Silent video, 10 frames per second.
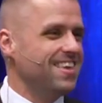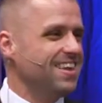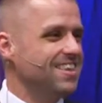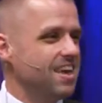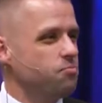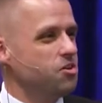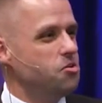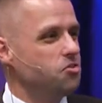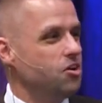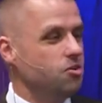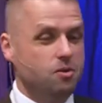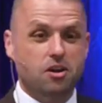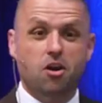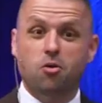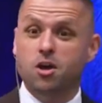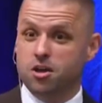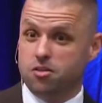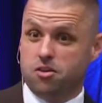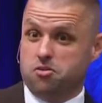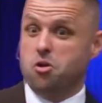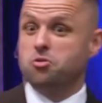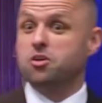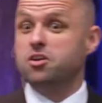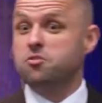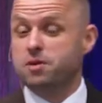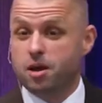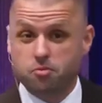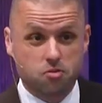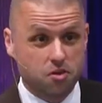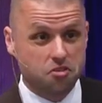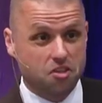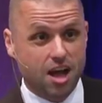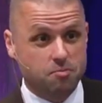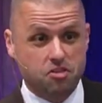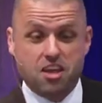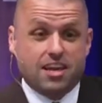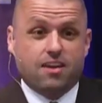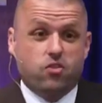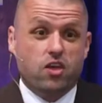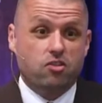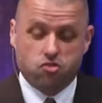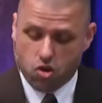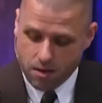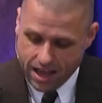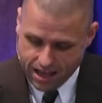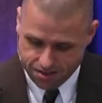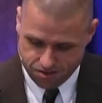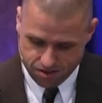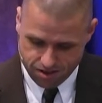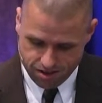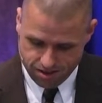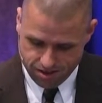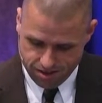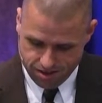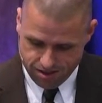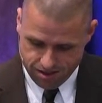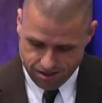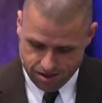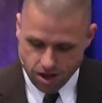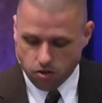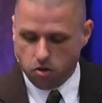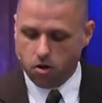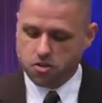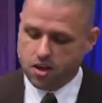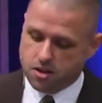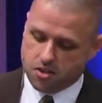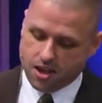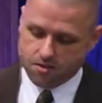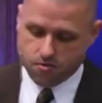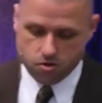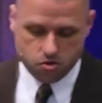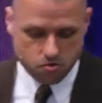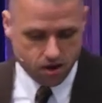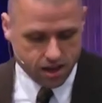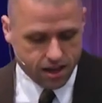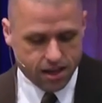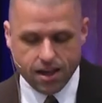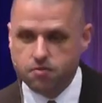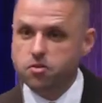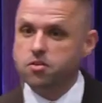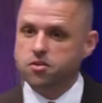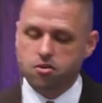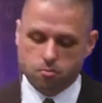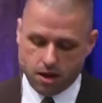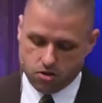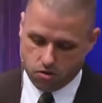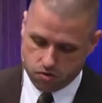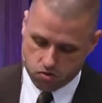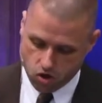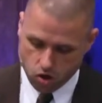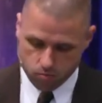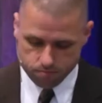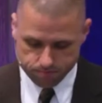Satan's up to no good. We know the no good he's been up to this time. He's taken everything Job has. The Lord said to Satan, verse 3, "Have you considered my servant Job?